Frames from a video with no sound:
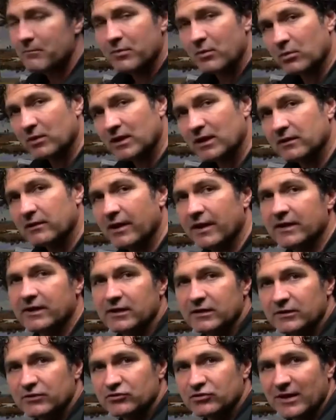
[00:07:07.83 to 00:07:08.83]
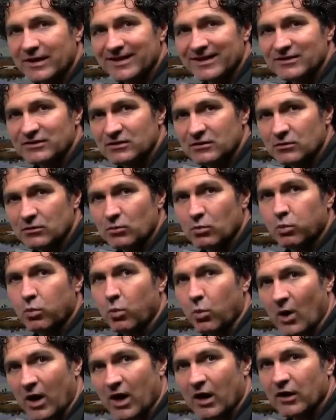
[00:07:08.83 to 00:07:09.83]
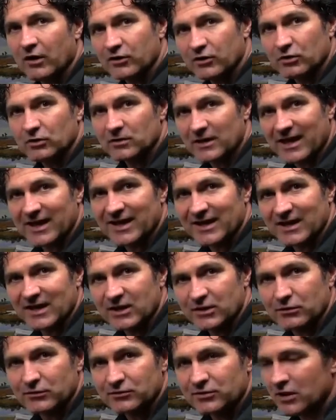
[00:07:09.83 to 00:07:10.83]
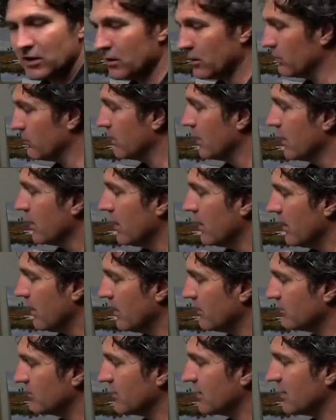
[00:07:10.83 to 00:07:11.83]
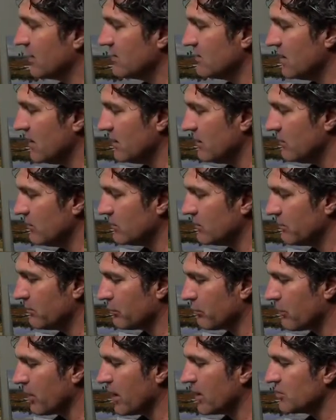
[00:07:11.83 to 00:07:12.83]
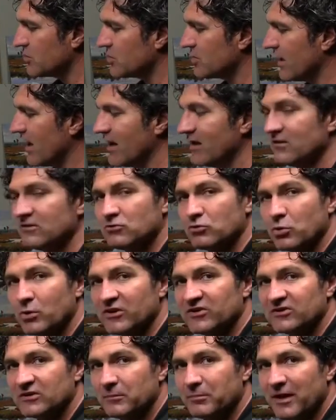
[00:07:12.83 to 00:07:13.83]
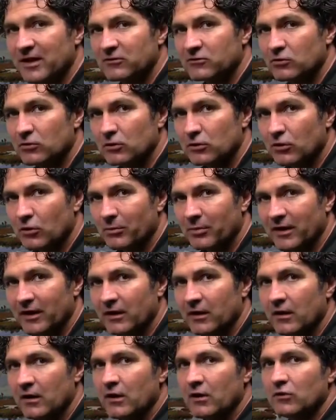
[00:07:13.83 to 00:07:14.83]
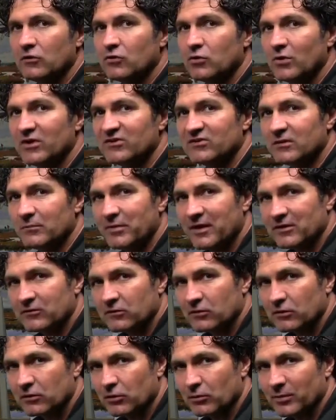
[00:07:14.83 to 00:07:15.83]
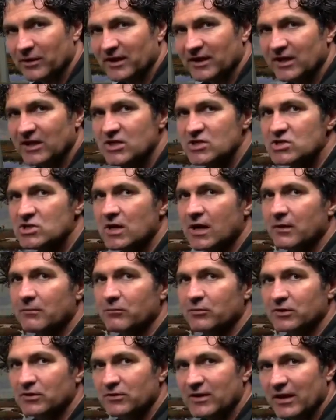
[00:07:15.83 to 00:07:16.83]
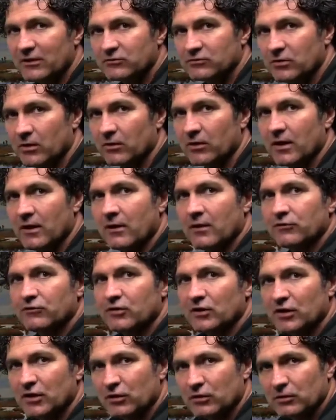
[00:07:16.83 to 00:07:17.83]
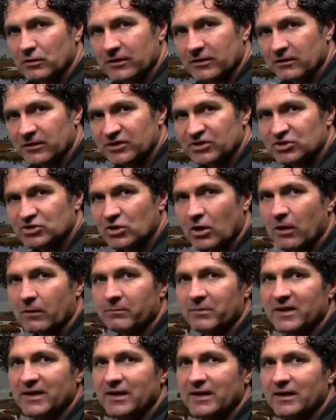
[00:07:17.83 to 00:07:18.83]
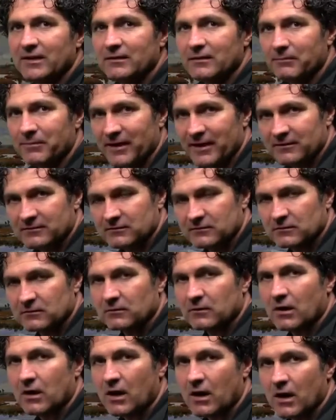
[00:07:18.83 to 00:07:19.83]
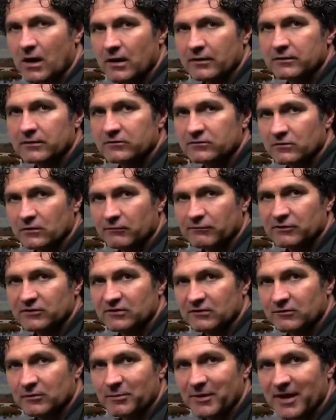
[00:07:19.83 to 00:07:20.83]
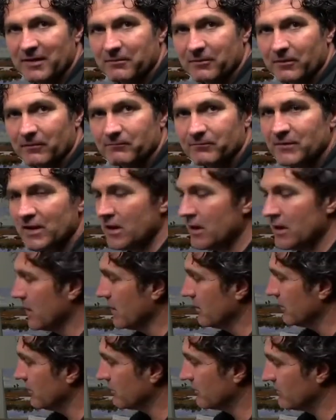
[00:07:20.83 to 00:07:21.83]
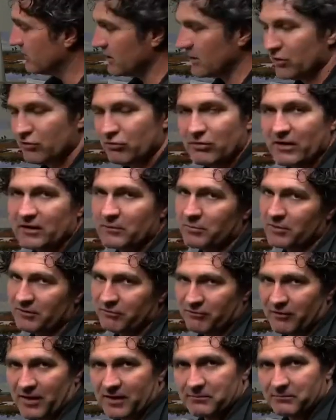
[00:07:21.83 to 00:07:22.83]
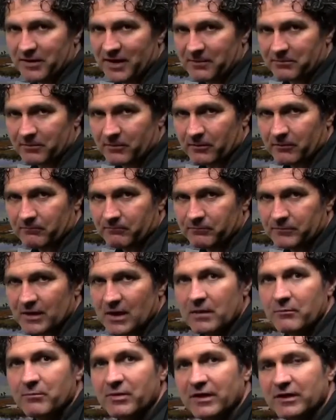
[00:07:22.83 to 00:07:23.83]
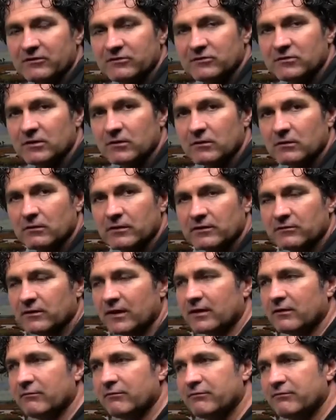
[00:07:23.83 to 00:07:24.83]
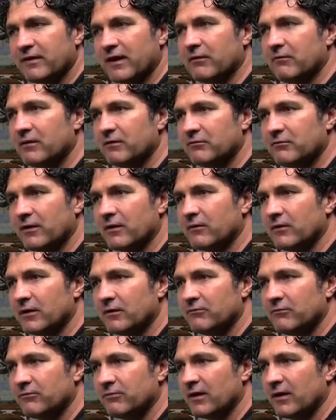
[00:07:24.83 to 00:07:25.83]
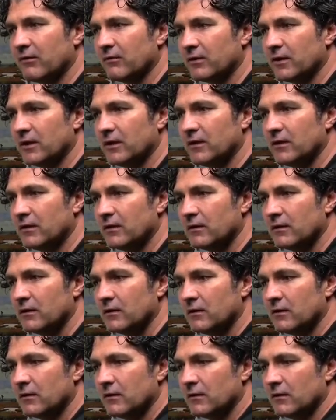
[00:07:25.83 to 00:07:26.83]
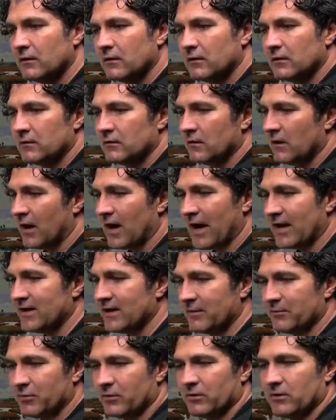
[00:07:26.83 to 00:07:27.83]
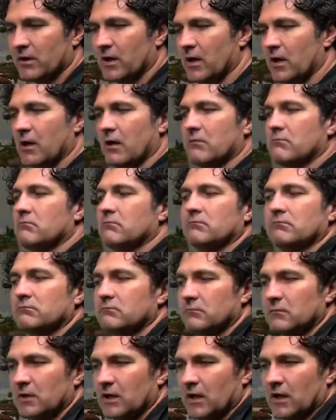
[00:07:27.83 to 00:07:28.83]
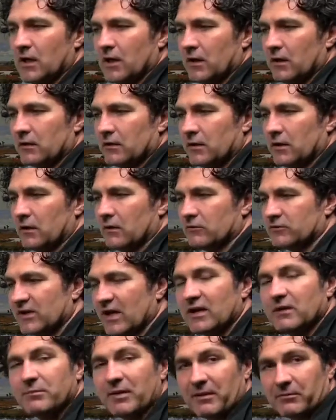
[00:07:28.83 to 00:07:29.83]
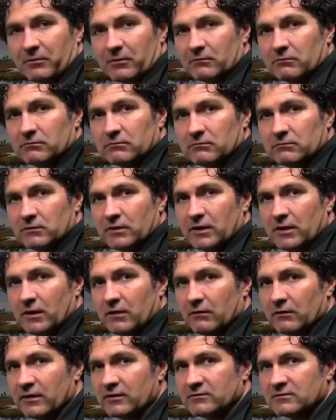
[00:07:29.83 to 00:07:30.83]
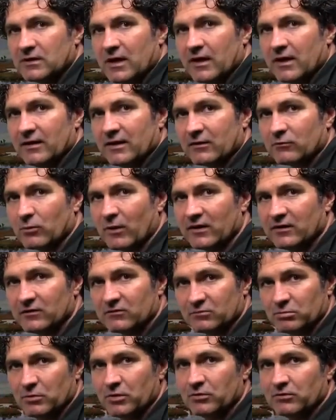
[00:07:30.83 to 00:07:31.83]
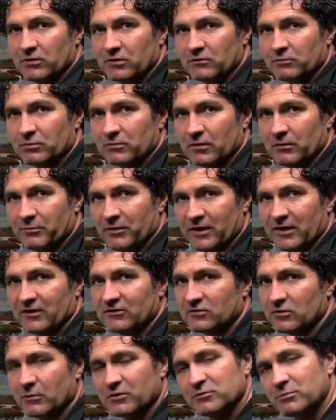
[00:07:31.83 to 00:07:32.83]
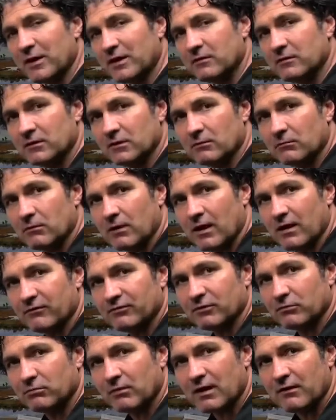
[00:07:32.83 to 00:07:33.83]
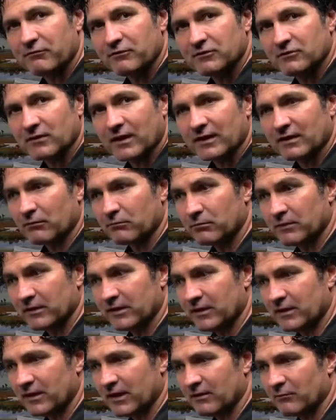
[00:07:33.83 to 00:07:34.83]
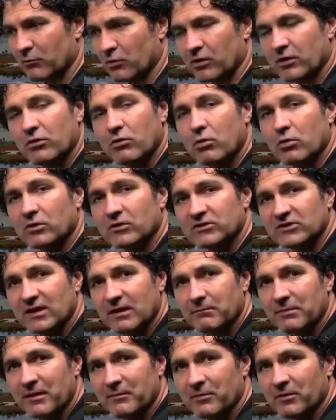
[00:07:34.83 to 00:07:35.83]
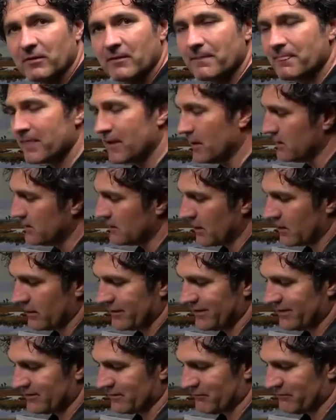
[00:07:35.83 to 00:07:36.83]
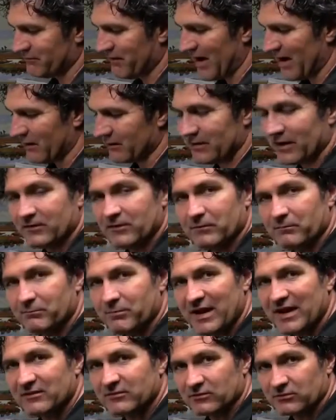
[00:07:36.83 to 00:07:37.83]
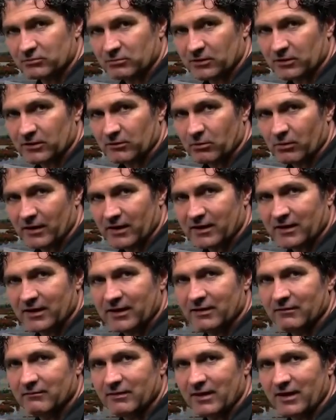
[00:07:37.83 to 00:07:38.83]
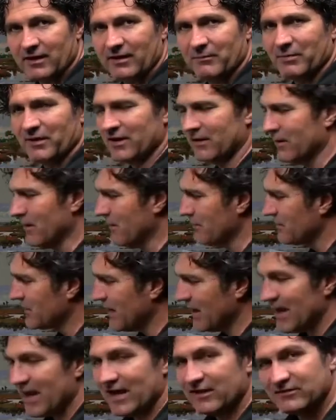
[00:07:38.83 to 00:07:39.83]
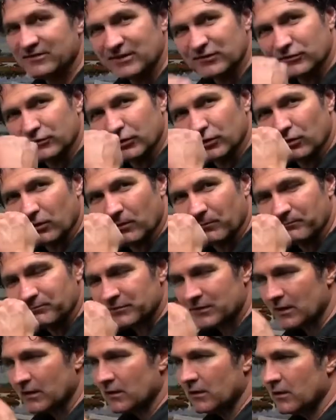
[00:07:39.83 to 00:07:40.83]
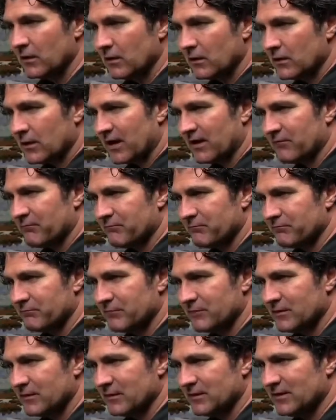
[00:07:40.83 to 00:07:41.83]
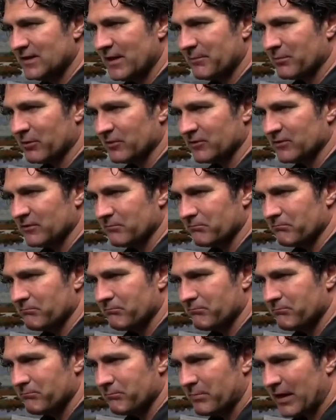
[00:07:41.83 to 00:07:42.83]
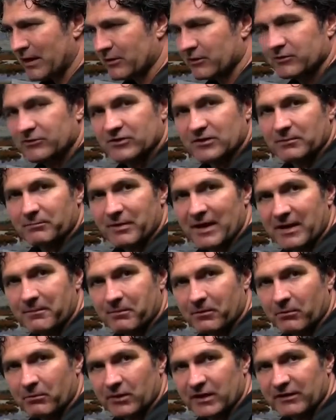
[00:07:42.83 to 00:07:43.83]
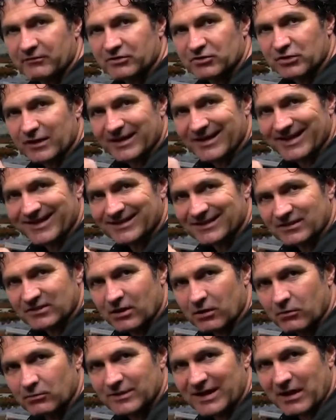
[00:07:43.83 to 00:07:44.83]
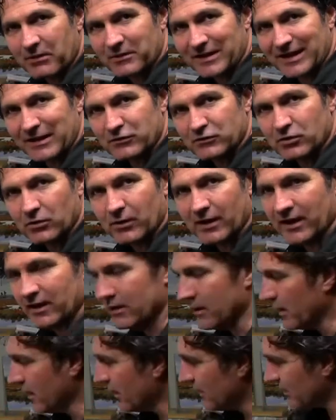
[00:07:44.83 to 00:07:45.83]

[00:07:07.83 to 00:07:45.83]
But what I'd like you to try to do while you're laying in your tone is to continue to brush and twist the pencil a little bit. Twist the pencil a little bit each time with your downstroke, so that you're literally sharpening the pencil on the surface of the paper. This is an incredibly fine paper, but it still is like a very, very, very high numbered sanding paper. It's not, and that's why the smoothness print is so much better than the rough. The rough is like a really kind of more coarse sandpaper. Not only does it file down your pencils really quick, but it has these little kind of dimples and puckers in the paper where you have to try to get the tone down into it.